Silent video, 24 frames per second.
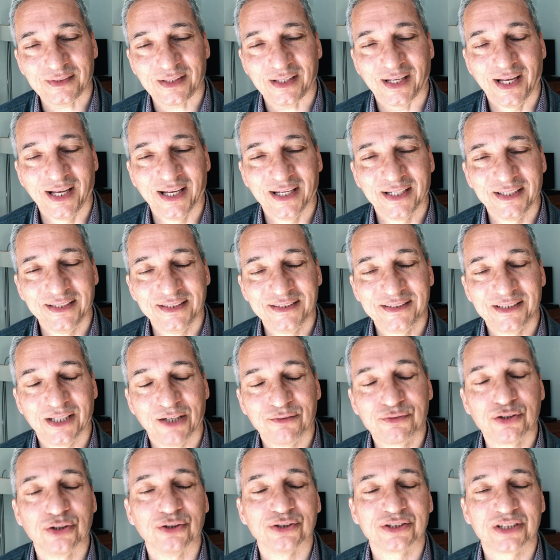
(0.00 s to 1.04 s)
And
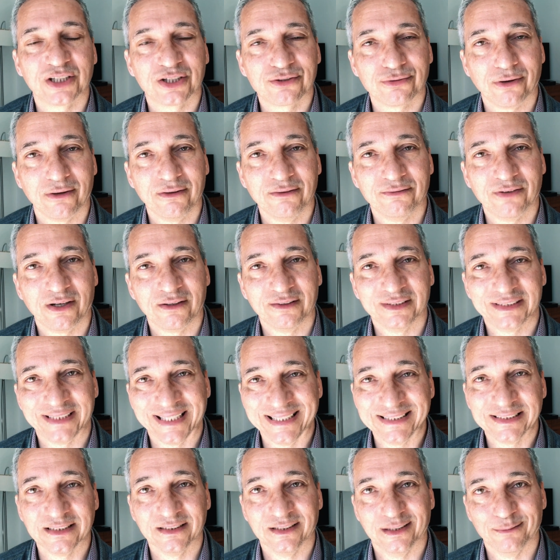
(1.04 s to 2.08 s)
of course the coronavirus
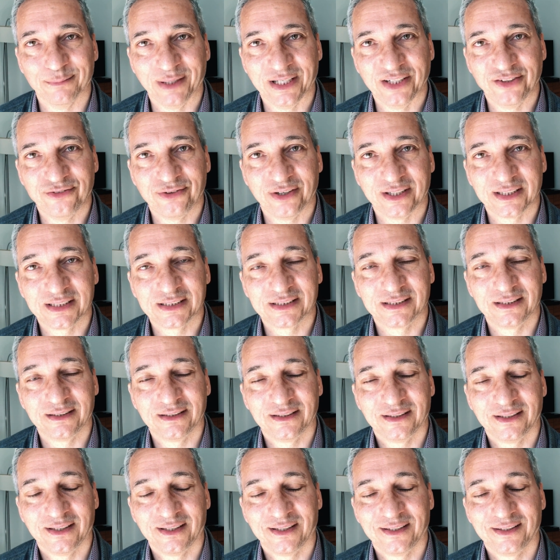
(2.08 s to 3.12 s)
isn't the Matrix.
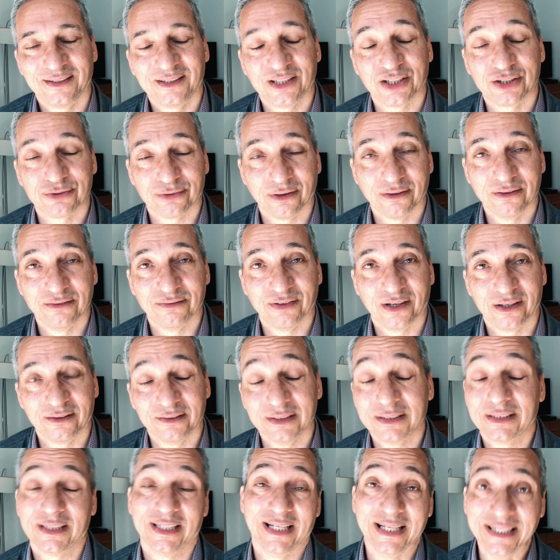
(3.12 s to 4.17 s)
The
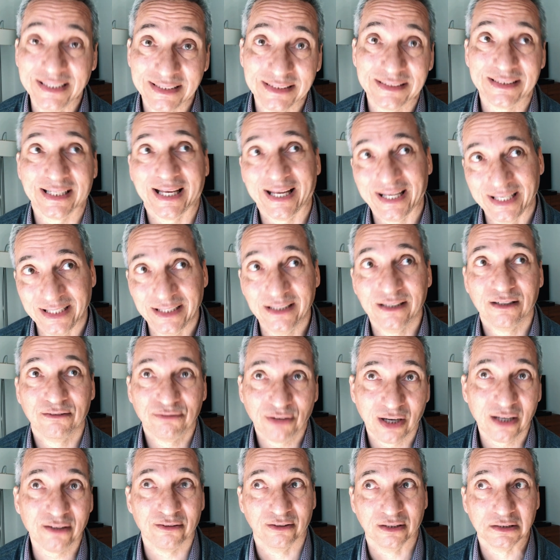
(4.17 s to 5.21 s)
coronavirus is a
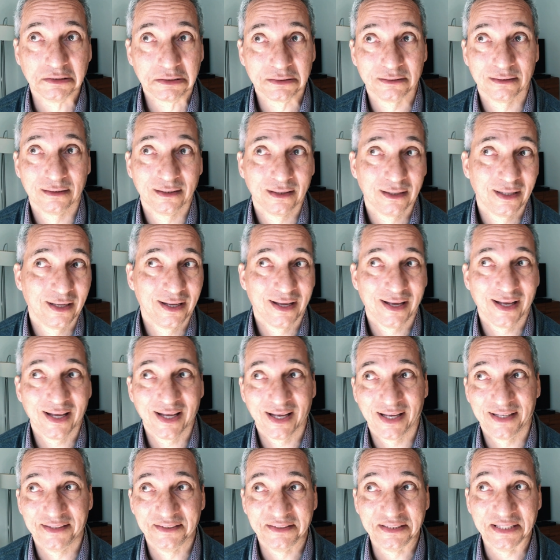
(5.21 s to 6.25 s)
virus,
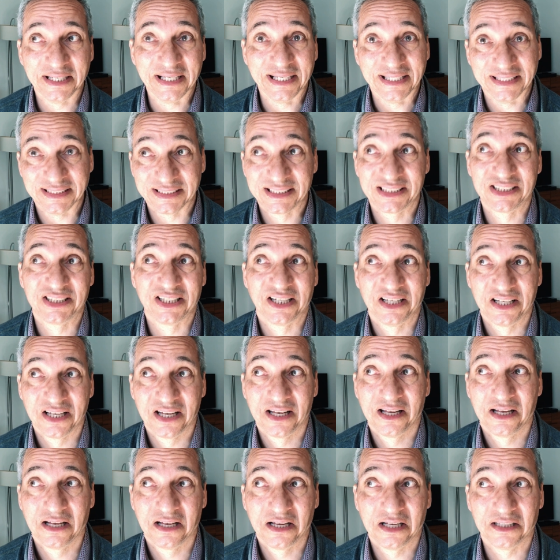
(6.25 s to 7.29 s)
and it's
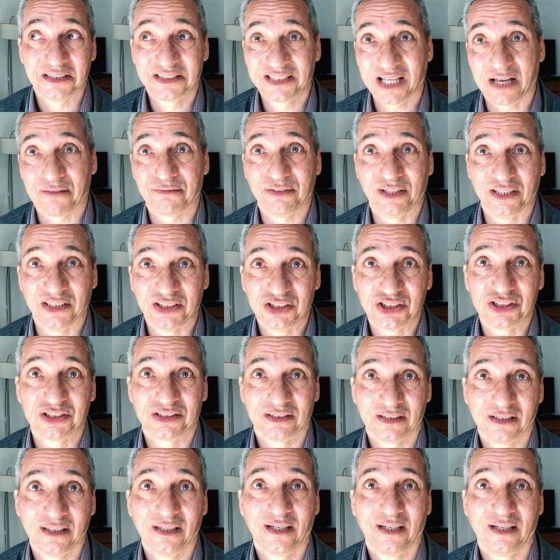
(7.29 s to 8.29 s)
a savage,